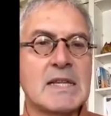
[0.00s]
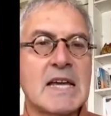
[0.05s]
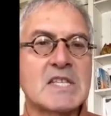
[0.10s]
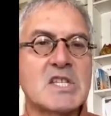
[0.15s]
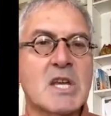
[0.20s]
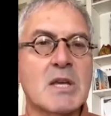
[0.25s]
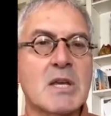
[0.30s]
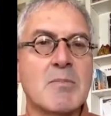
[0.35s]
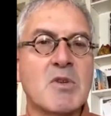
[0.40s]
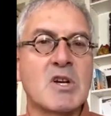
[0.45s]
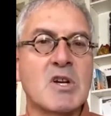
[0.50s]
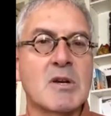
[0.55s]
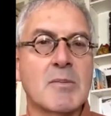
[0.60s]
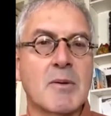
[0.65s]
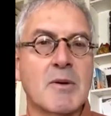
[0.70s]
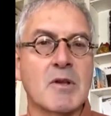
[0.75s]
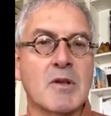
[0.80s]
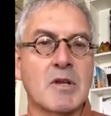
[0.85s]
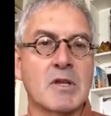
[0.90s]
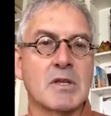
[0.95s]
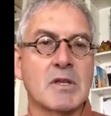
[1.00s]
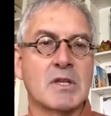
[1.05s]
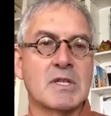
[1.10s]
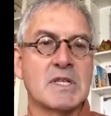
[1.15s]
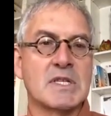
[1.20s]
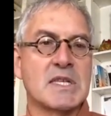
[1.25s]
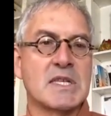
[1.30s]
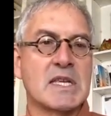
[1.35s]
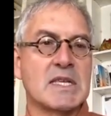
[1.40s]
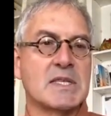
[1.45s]
less communicable
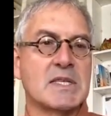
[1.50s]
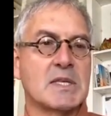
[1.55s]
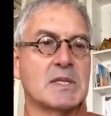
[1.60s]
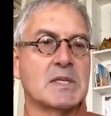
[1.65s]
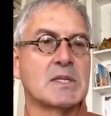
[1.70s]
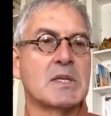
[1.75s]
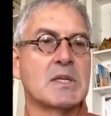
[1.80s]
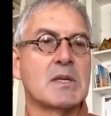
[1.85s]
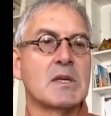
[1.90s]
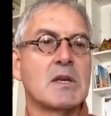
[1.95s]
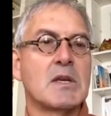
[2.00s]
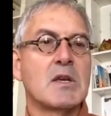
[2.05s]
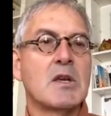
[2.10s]
diseases.